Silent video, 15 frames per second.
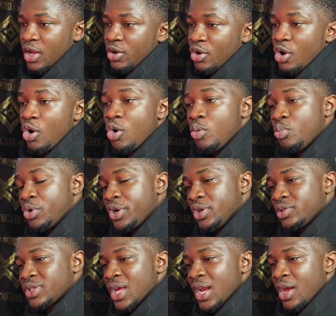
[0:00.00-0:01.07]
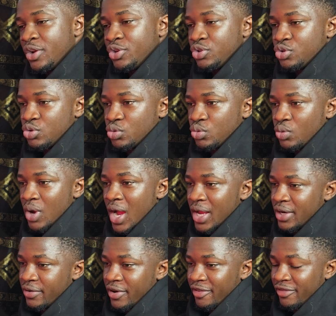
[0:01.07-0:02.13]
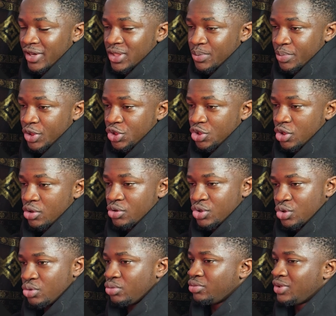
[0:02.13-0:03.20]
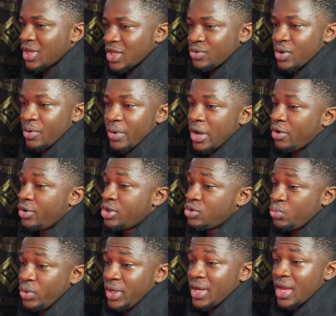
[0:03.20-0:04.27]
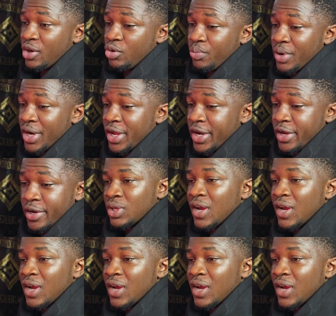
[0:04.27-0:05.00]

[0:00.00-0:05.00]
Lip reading: Not all models allow you to add a reference picture, so that's why we are going with Nano Banana.